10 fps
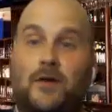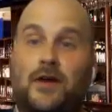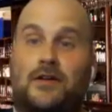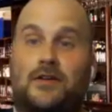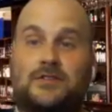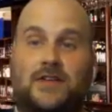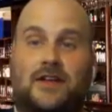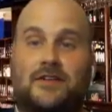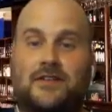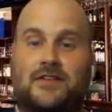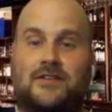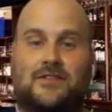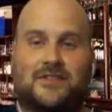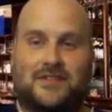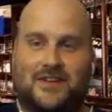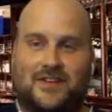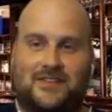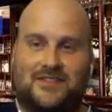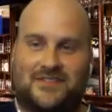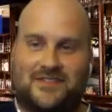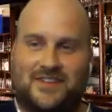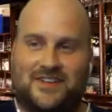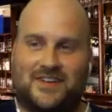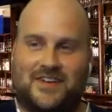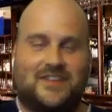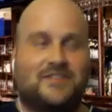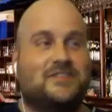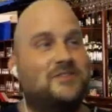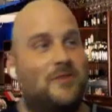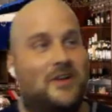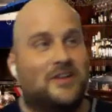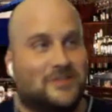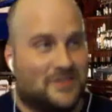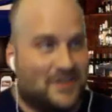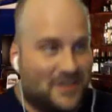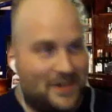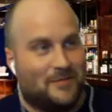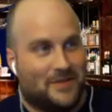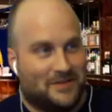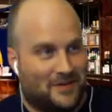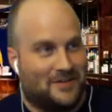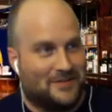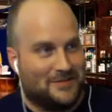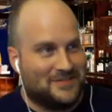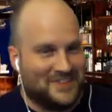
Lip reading: Right. Exactly. You know, and this is why you should eat at McDonald's.